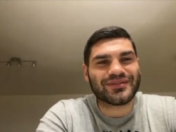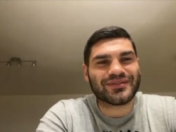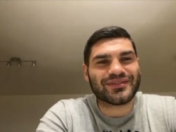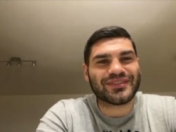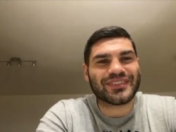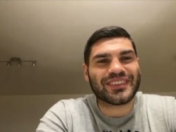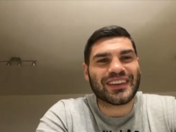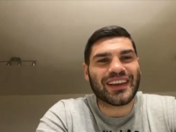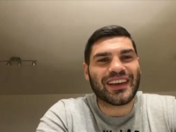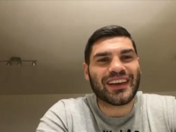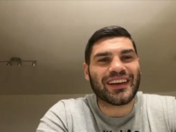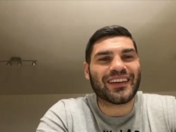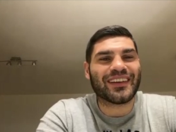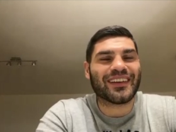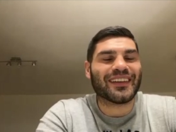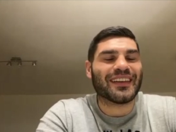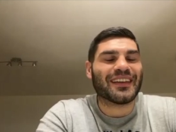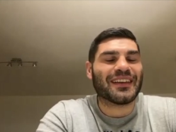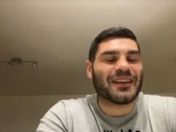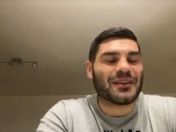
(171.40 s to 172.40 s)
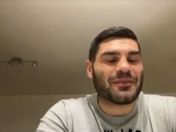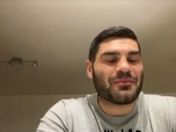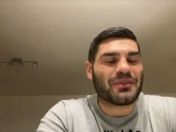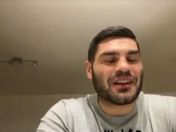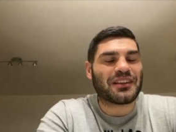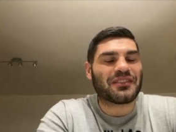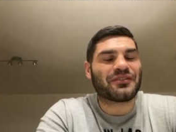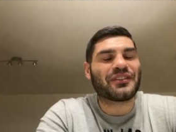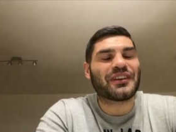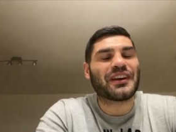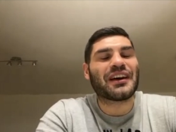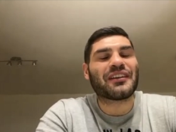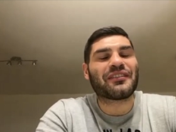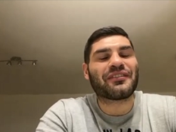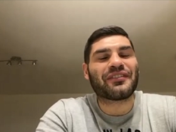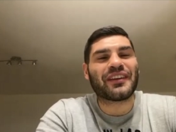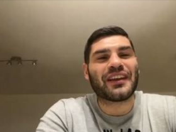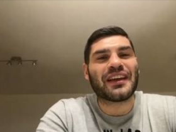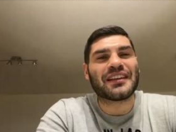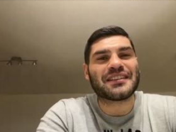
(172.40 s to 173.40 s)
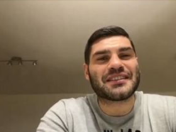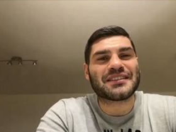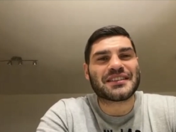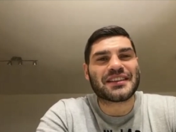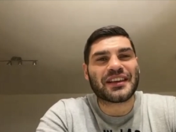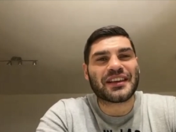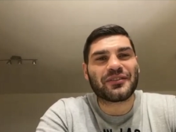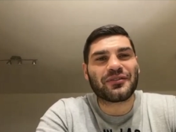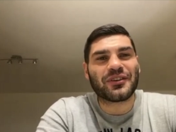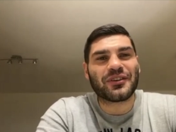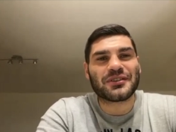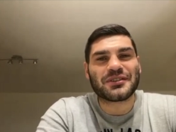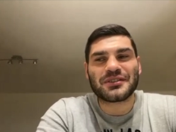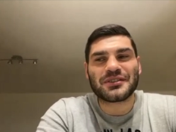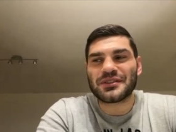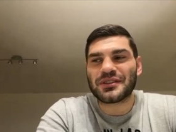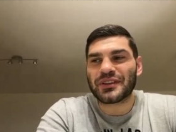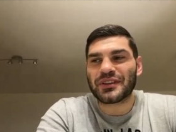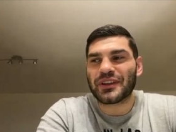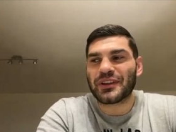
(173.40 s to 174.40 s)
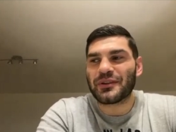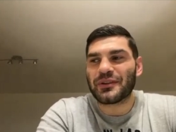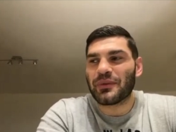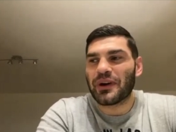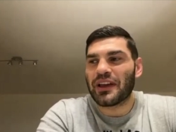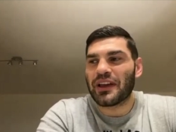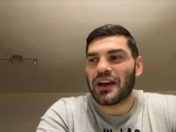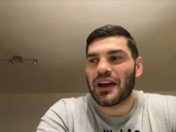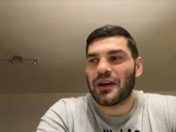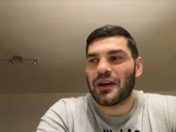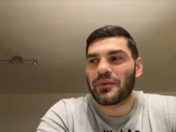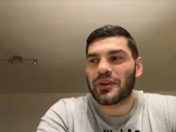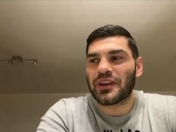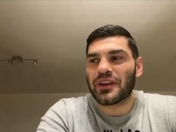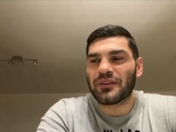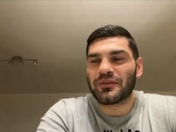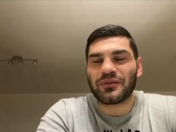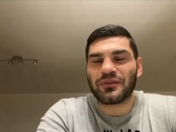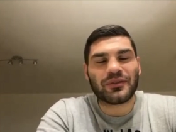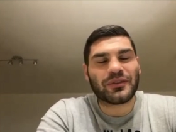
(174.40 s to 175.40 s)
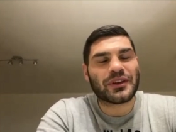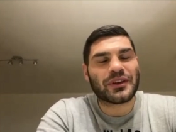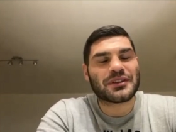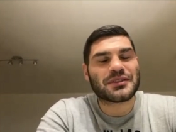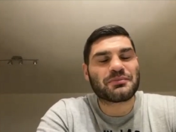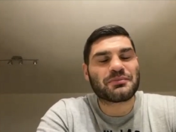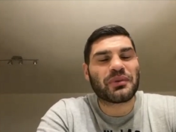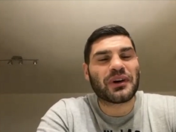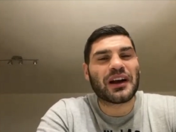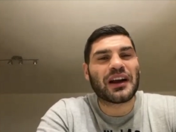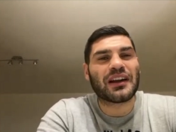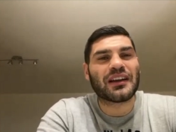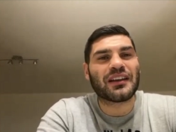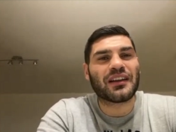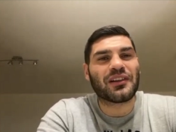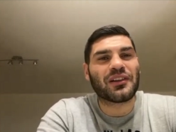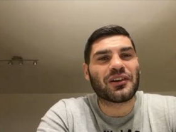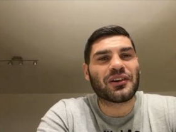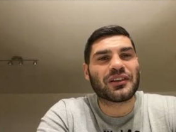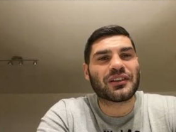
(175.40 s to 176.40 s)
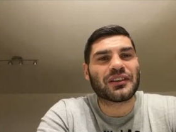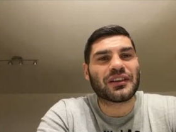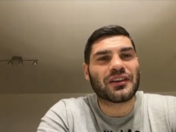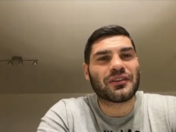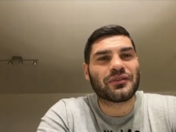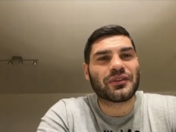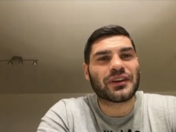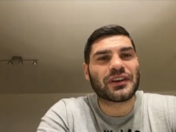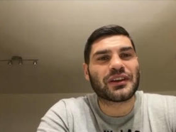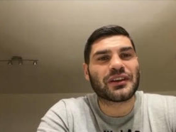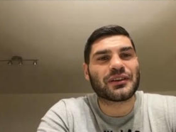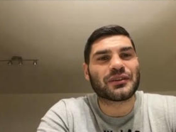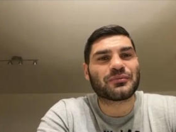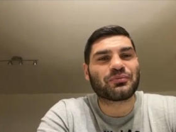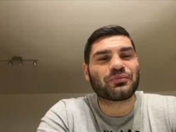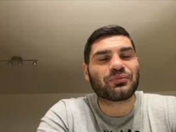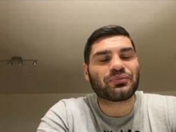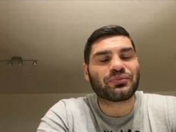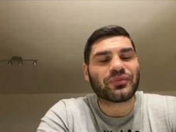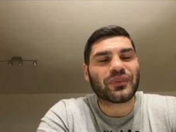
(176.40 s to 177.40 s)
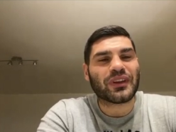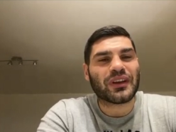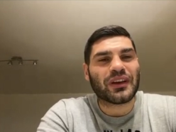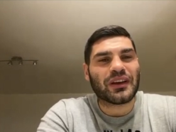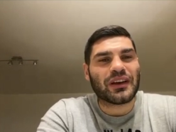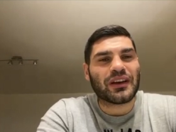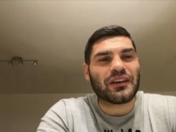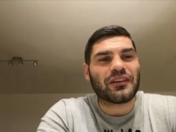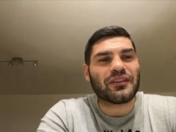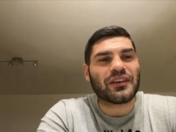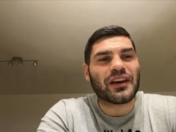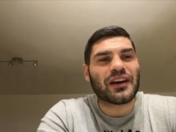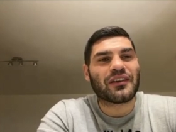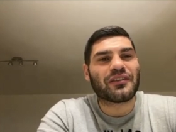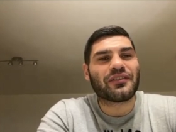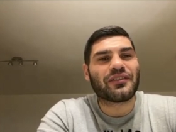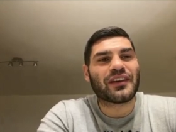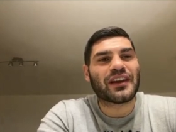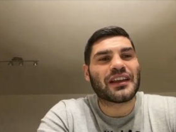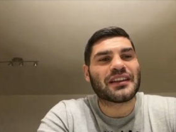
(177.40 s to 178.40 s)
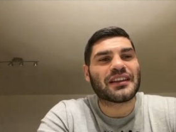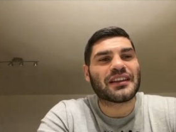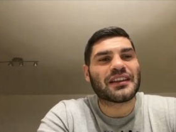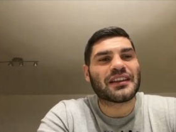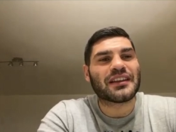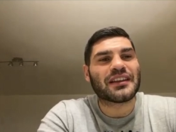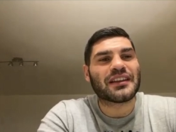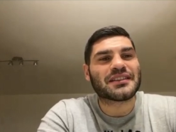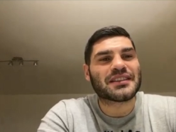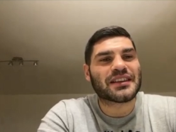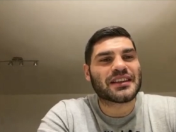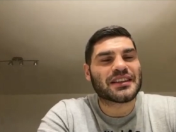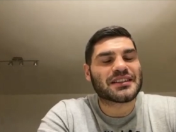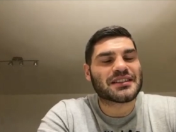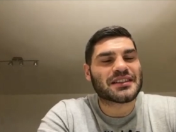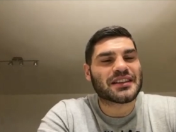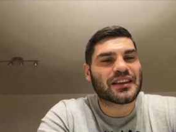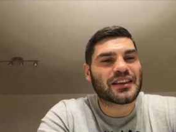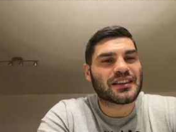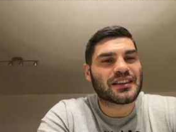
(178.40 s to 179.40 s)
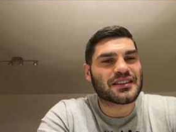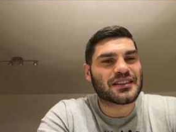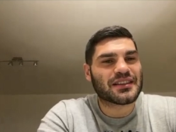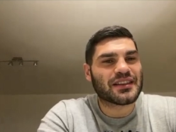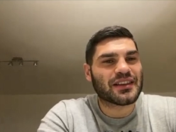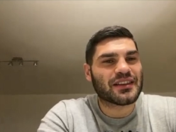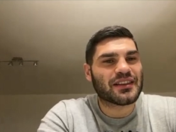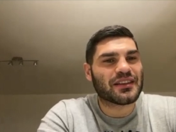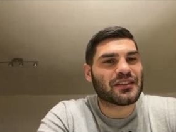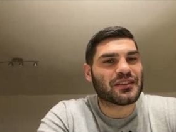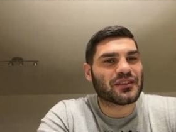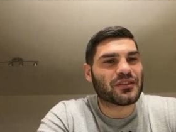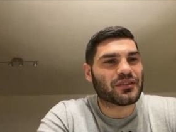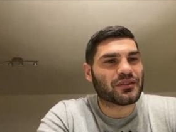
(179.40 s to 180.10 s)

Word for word: Yeah, but we are friends. He was in Miami, we sparred a lot, and we we are friends. He's he didn't